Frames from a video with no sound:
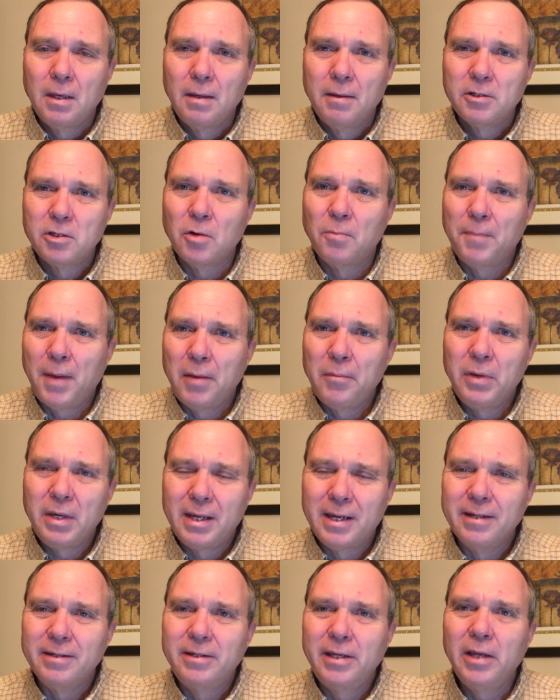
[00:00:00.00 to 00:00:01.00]
So may we
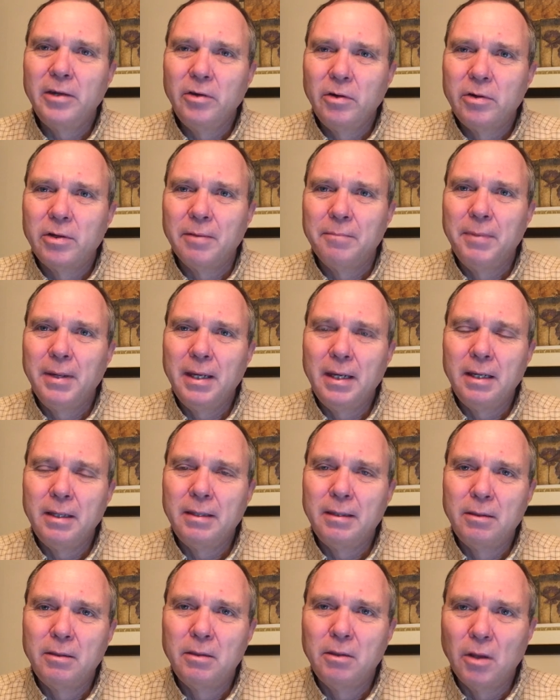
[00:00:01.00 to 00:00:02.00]
continue to be
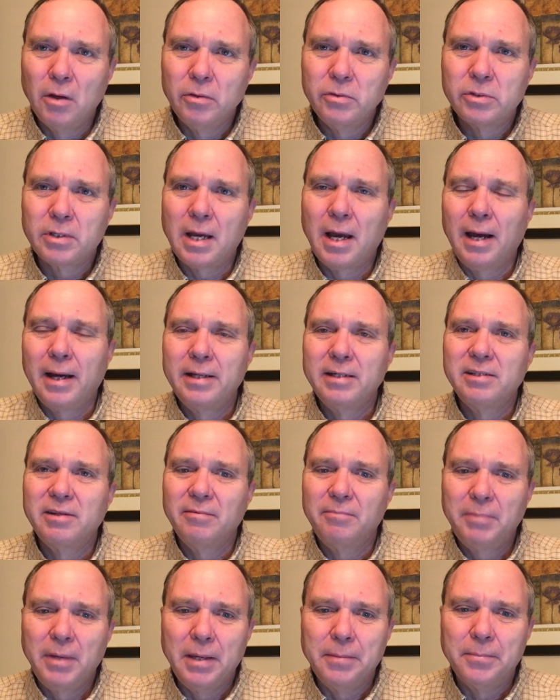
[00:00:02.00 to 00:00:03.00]
those kinds
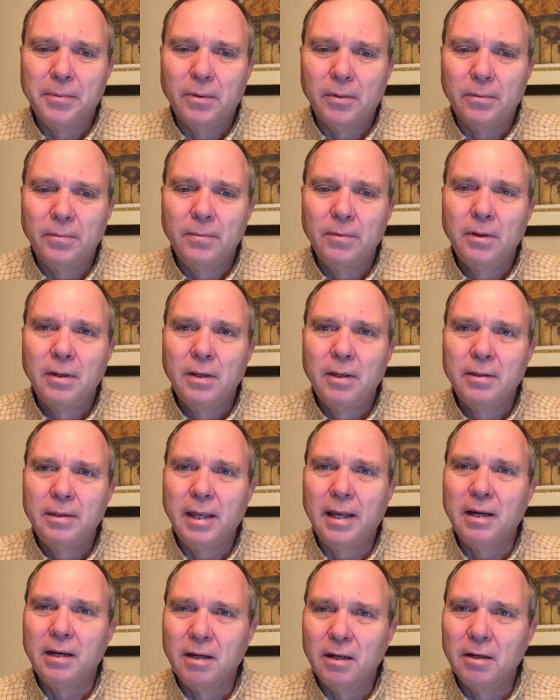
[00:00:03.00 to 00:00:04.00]
of people
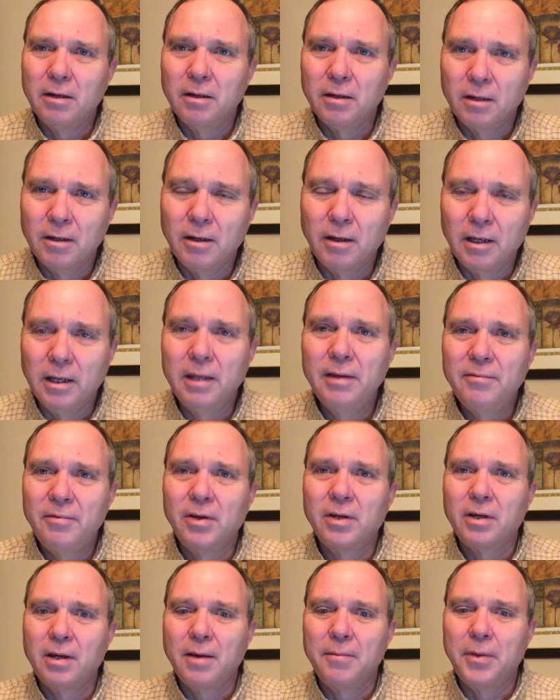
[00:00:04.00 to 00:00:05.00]
that live
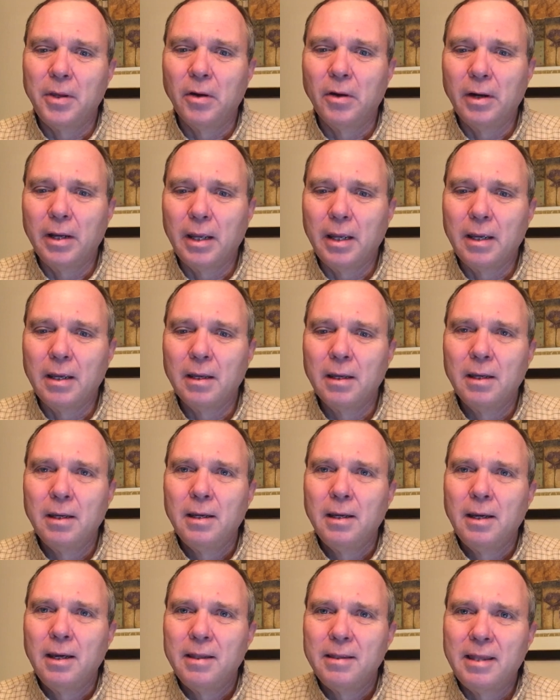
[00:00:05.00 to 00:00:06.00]
in community,
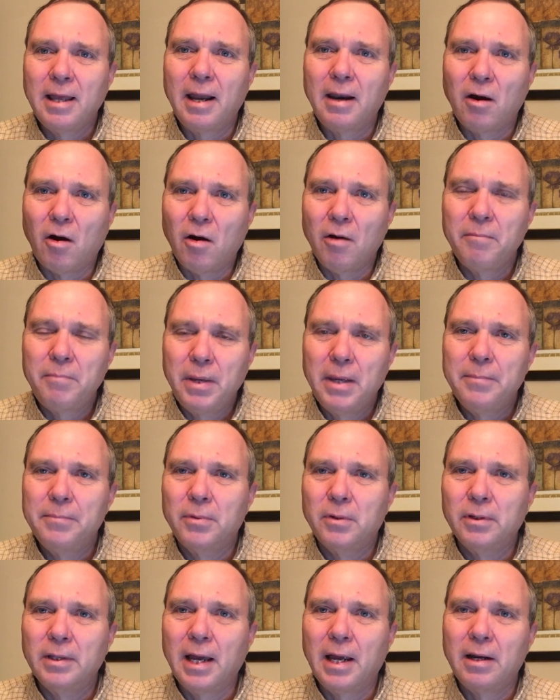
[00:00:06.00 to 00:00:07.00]
that are
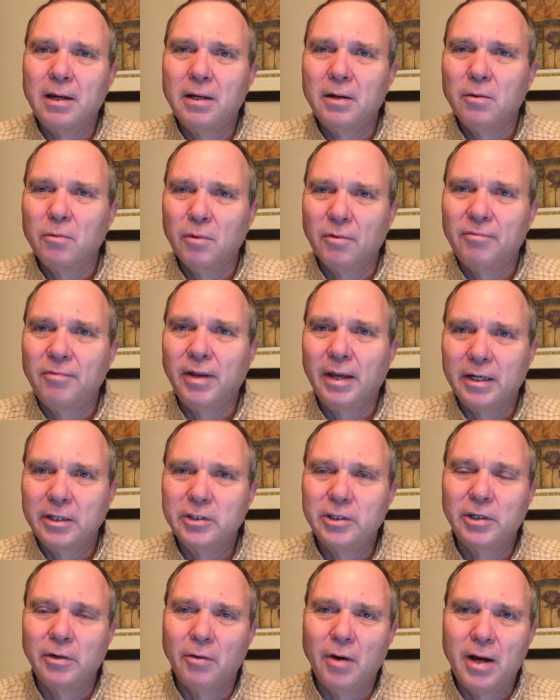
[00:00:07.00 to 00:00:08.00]
people that reflect
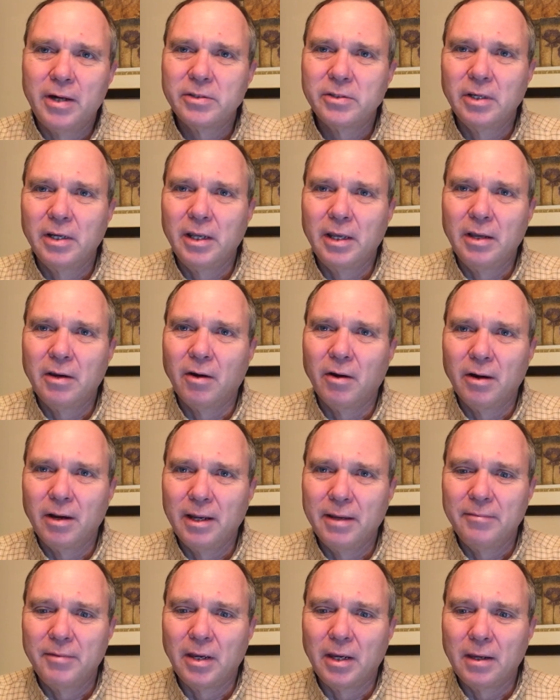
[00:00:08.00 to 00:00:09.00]
generosity in our
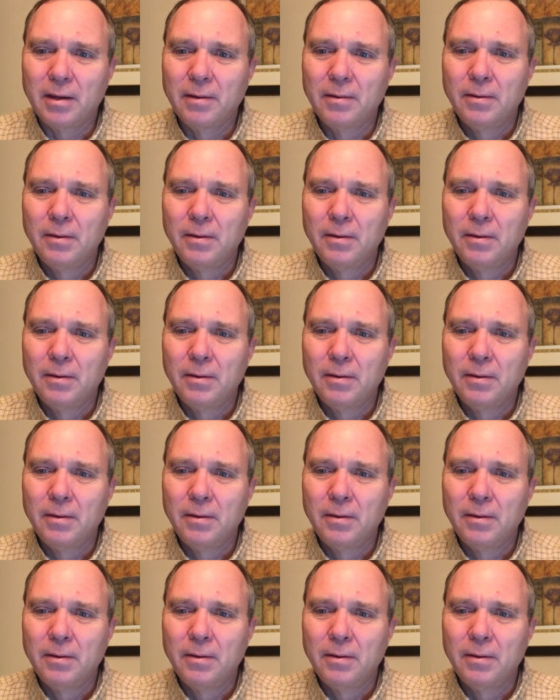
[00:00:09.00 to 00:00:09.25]
living